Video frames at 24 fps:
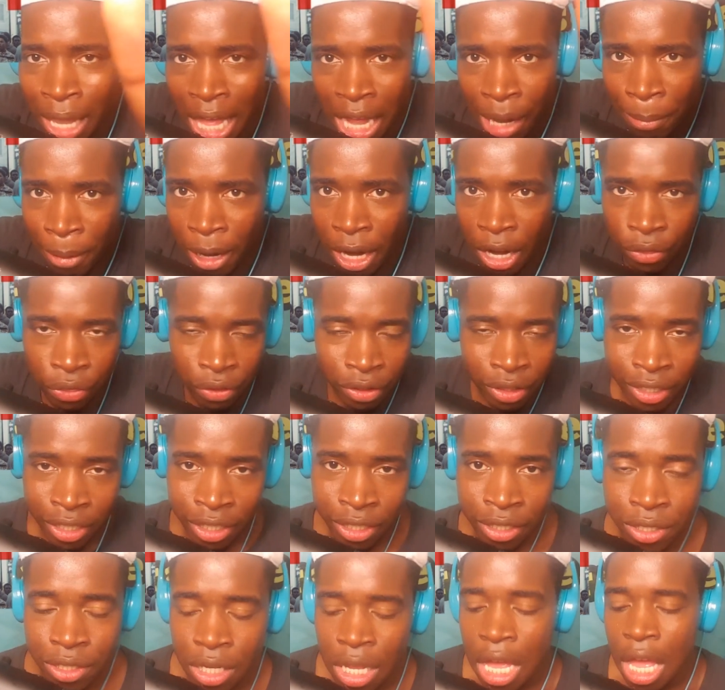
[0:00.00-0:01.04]
black panther
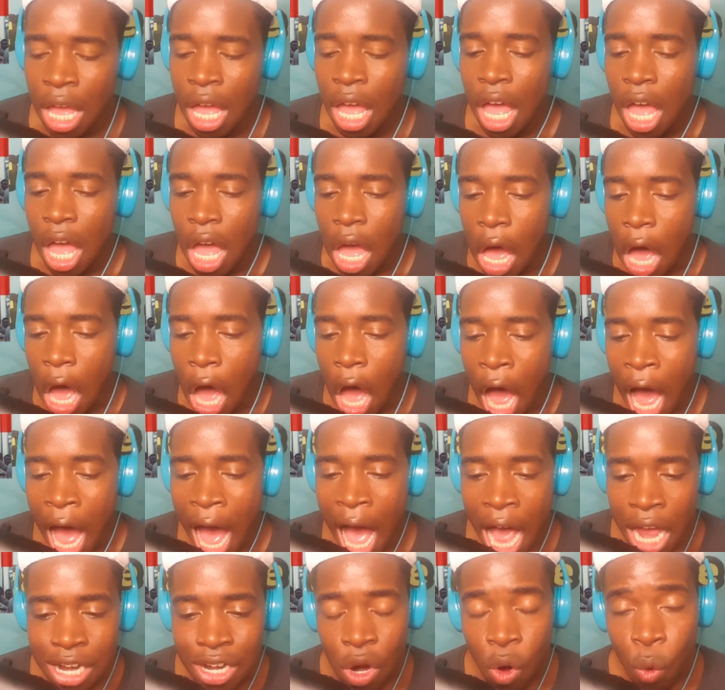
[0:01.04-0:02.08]
niggas,
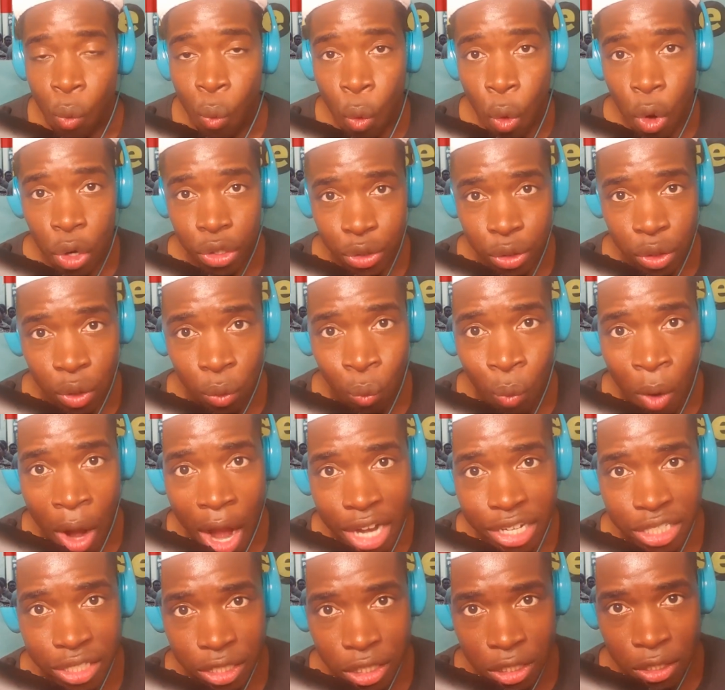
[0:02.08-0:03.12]
I don't want you to
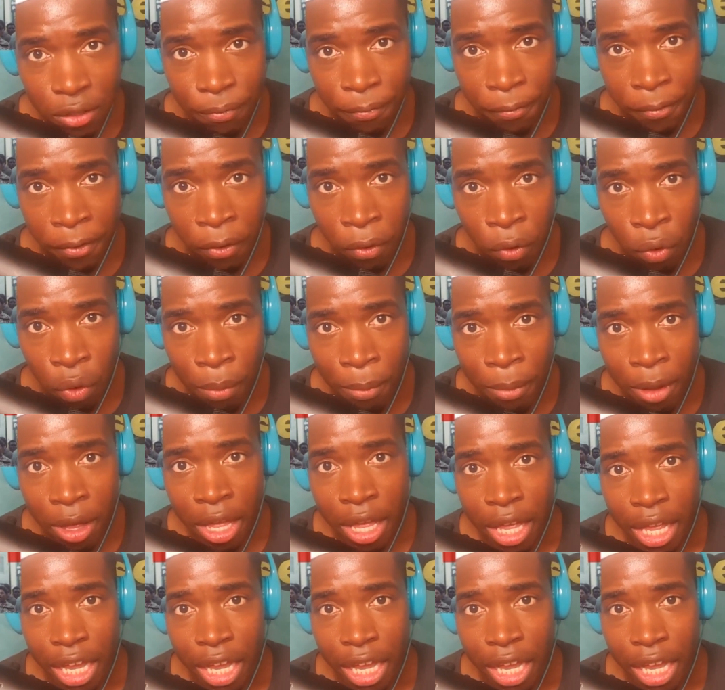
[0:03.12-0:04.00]
watch this film